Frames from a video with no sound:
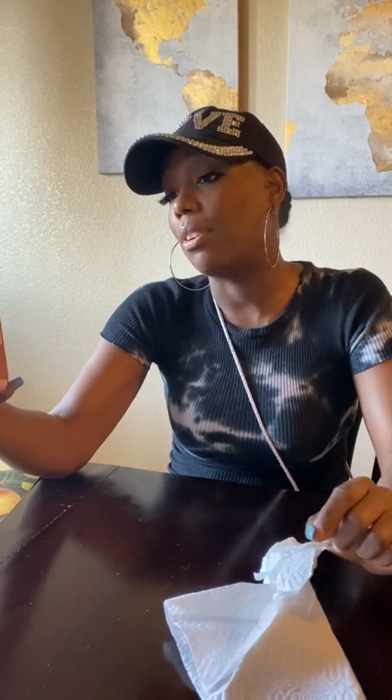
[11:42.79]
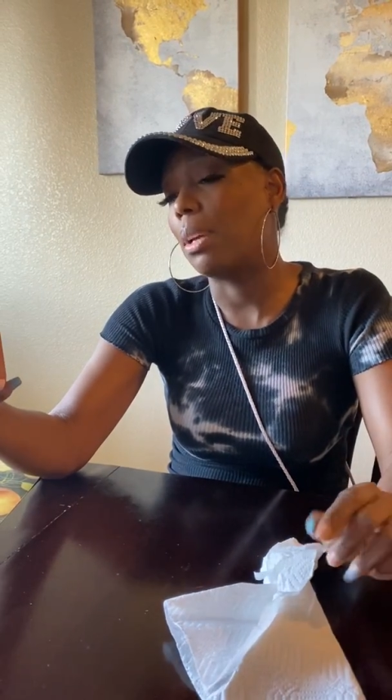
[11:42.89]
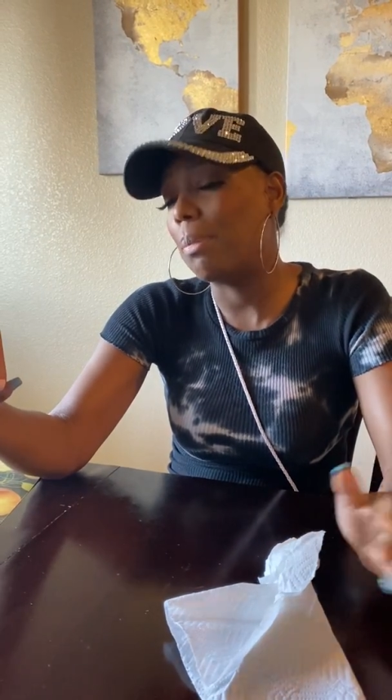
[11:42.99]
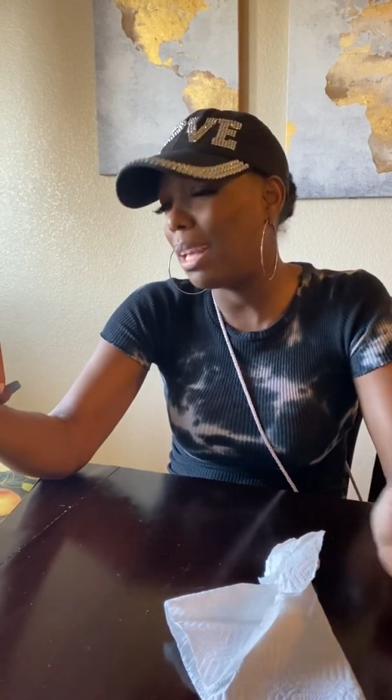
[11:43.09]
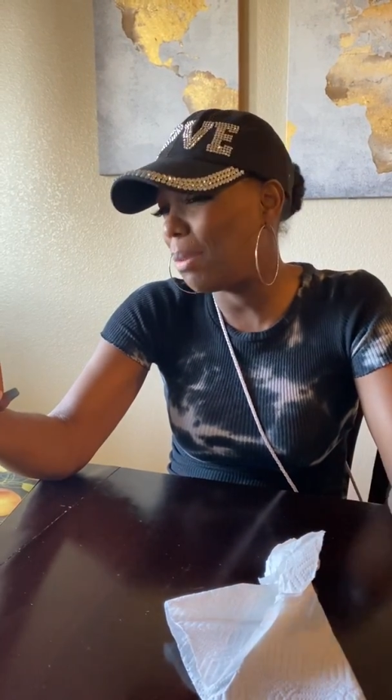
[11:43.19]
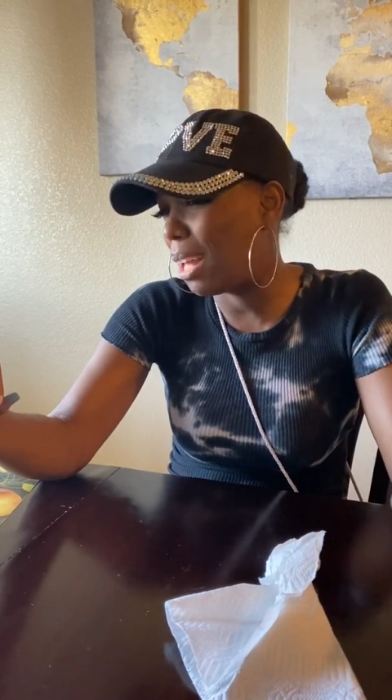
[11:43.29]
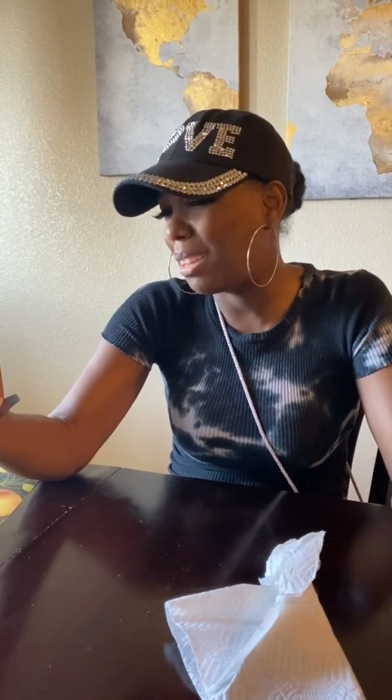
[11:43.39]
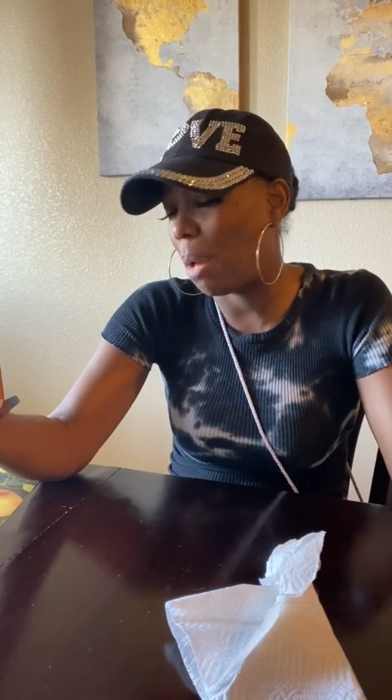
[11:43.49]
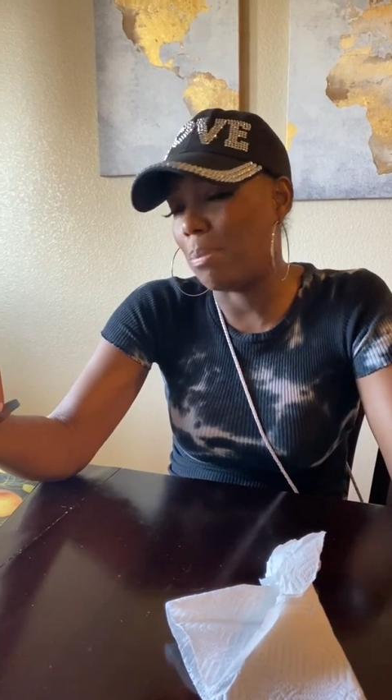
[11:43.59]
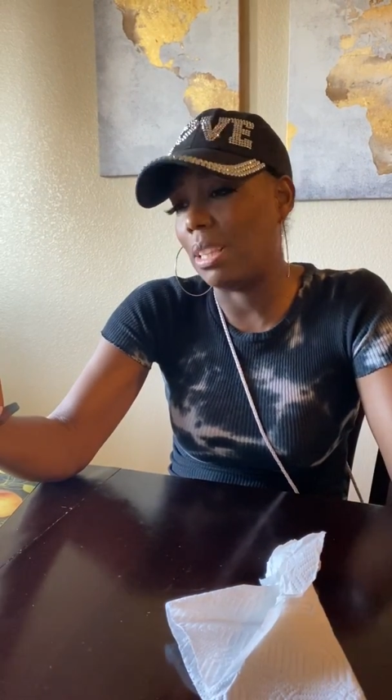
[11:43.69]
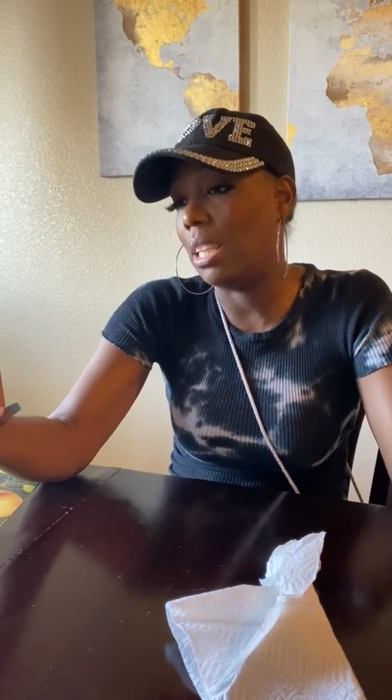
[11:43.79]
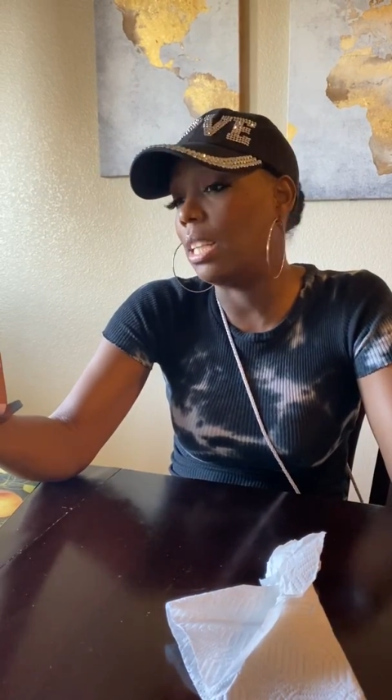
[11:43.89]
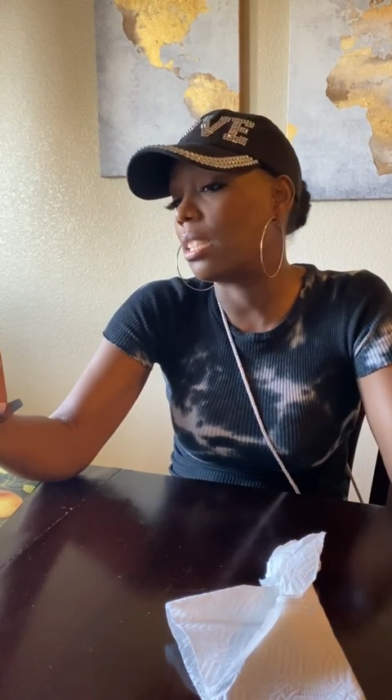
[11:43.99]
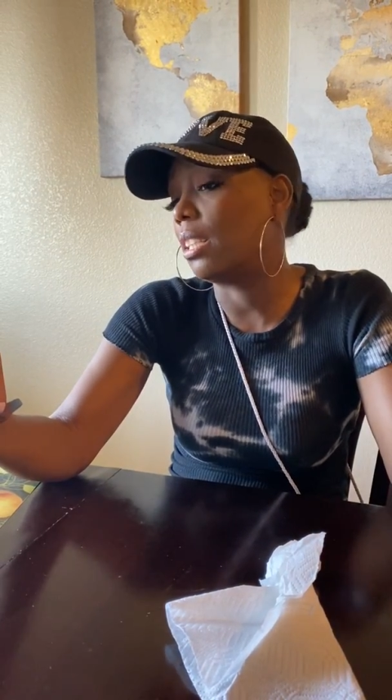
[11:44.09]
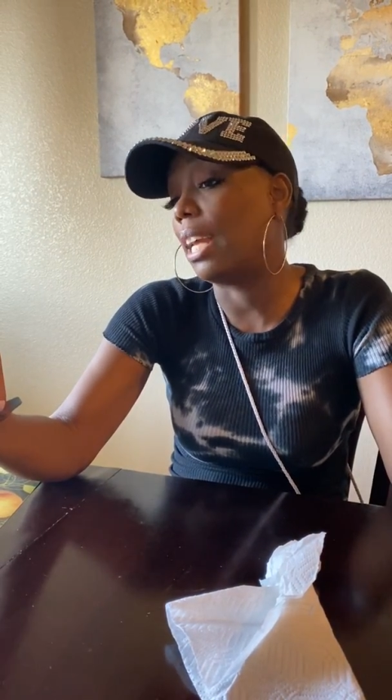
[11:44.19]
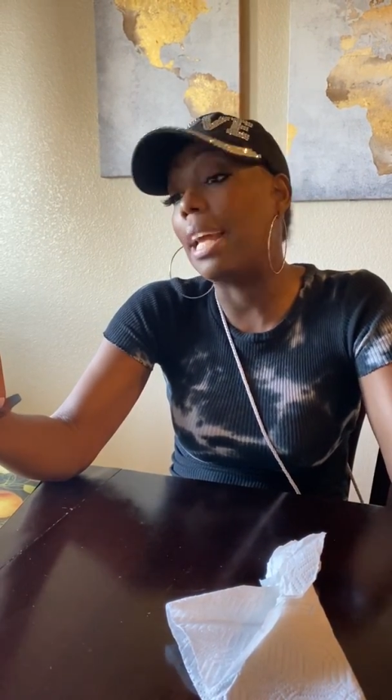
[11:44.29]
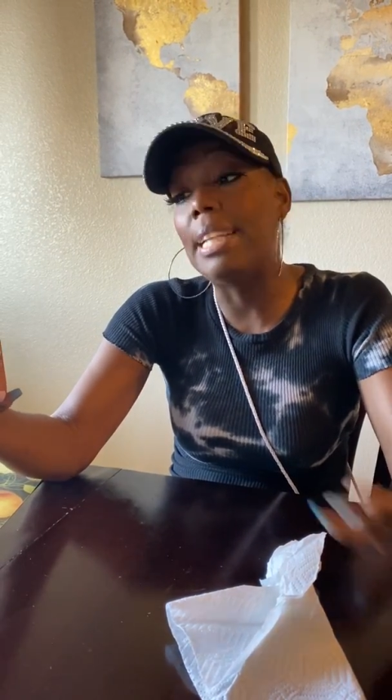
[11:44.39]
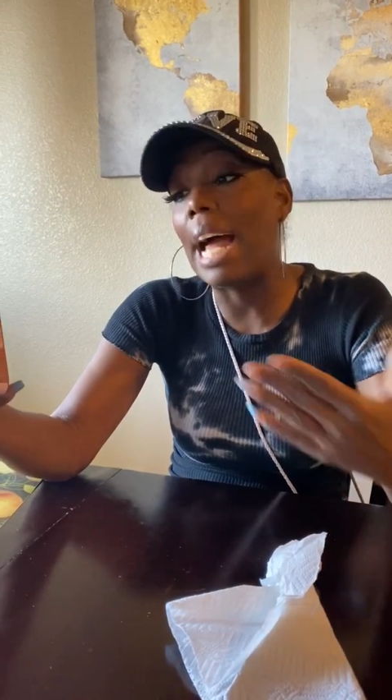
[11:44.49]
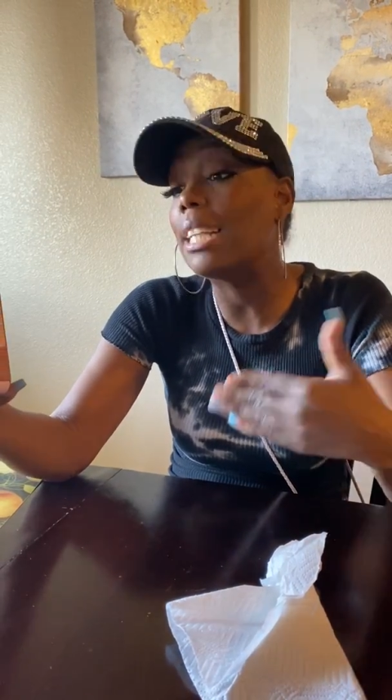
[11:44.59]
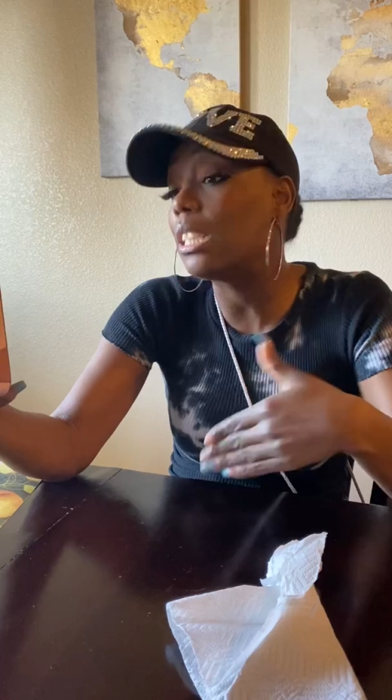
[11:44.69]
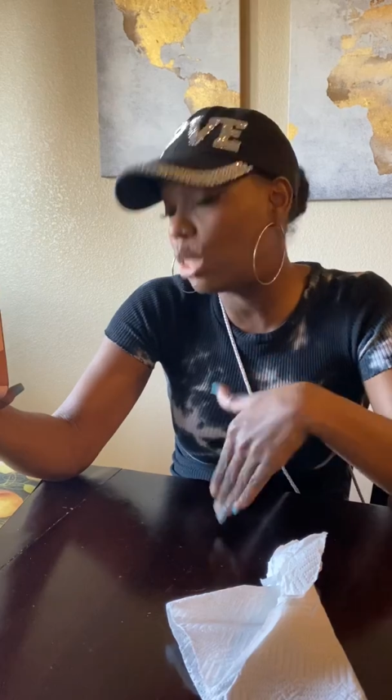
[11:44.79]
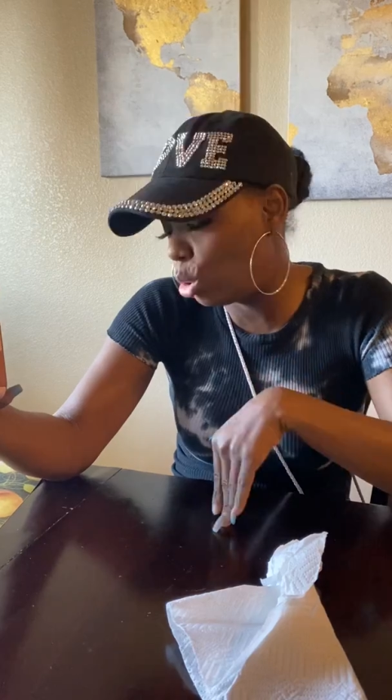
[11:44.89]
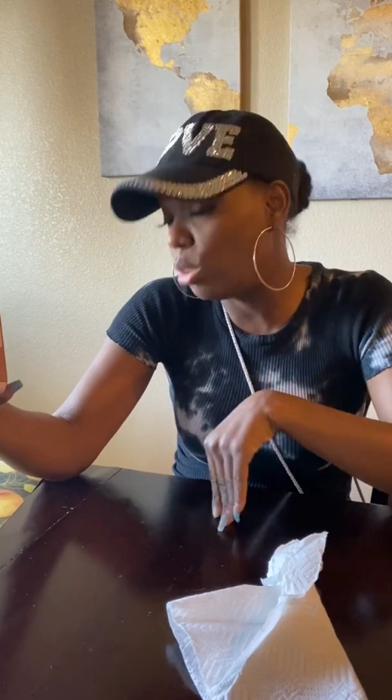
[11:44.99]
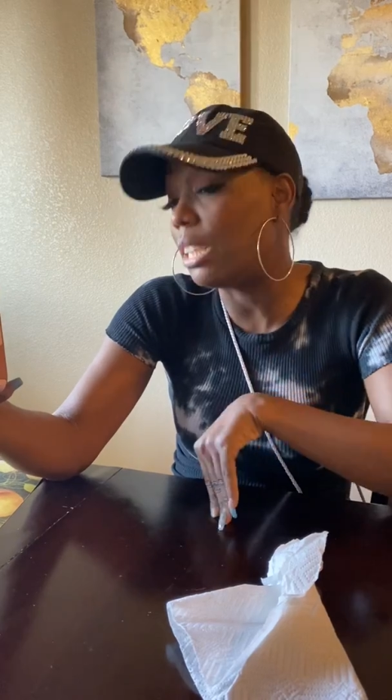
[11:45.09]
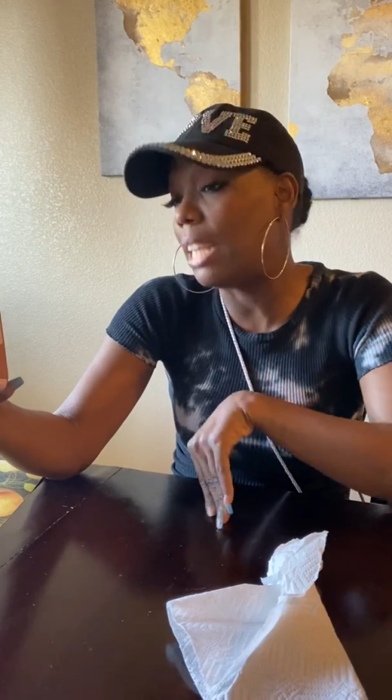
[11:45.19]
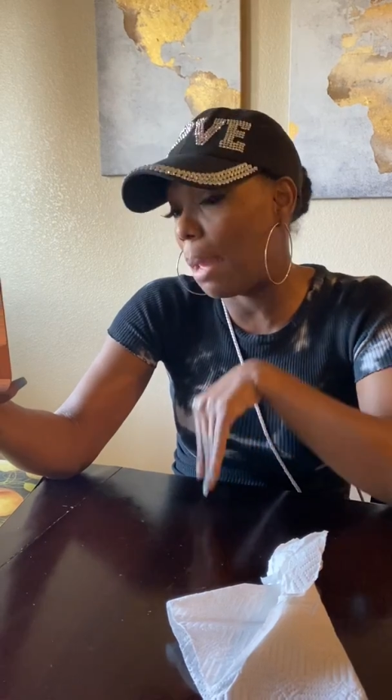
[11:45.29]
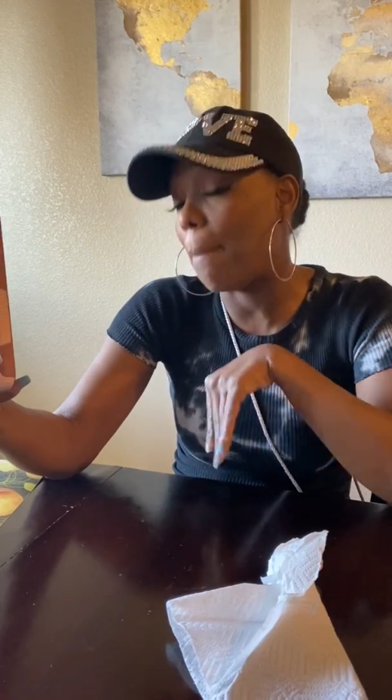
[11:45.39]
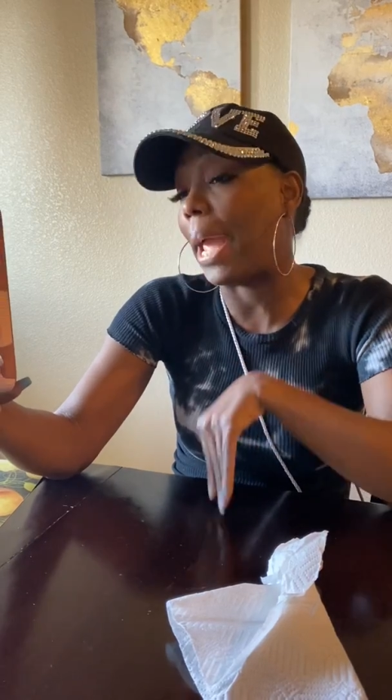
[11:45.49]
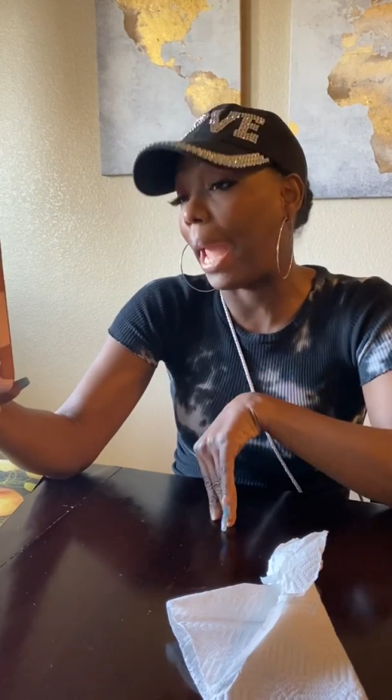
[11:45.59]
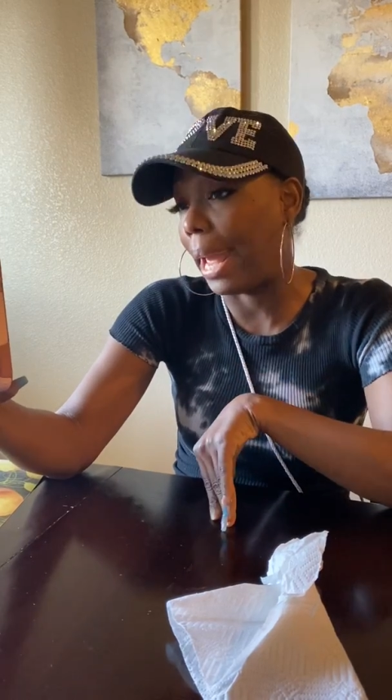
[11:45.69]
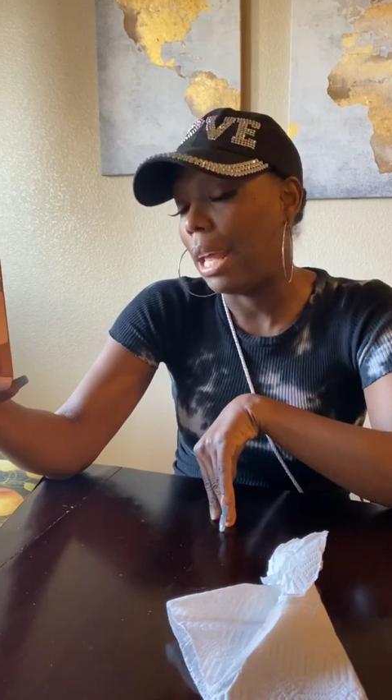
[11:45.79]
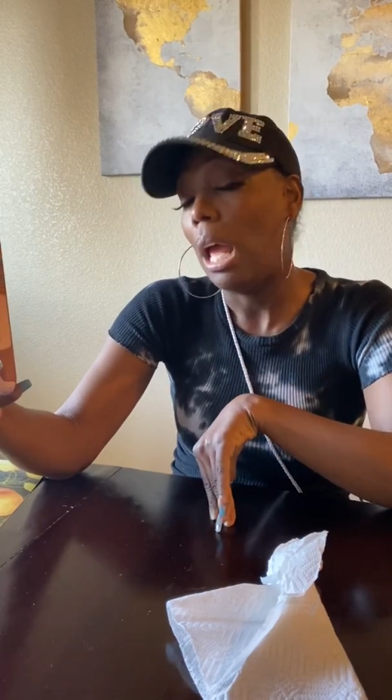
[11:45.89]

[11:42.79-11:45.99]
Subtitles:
but I'm listening that, not to that bad.